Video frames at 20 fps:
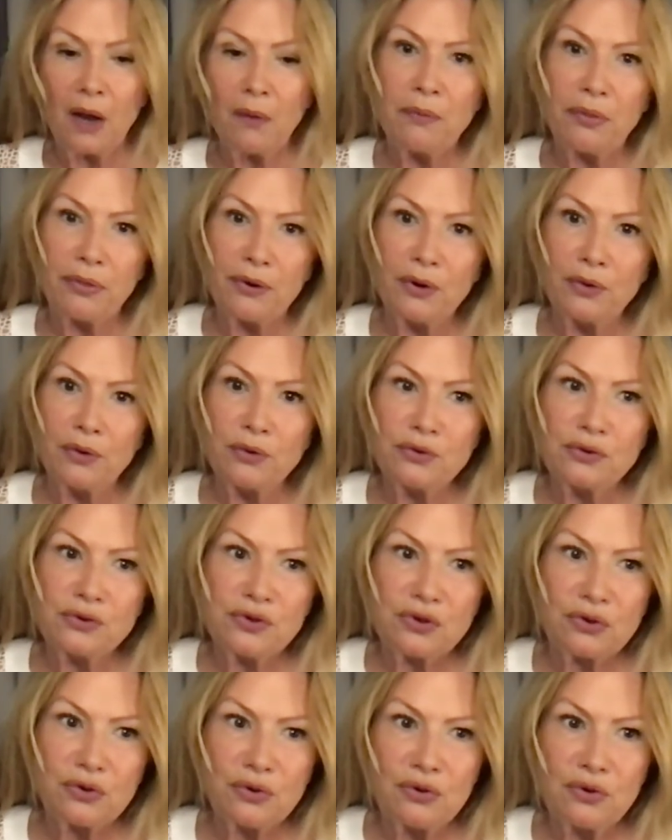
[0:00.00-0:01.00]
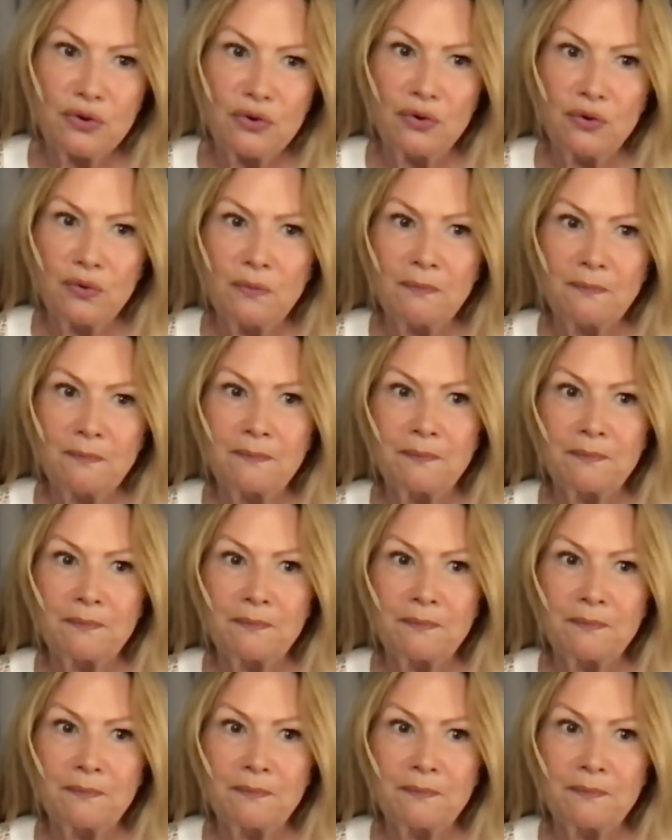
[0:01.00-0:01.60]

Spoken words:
those who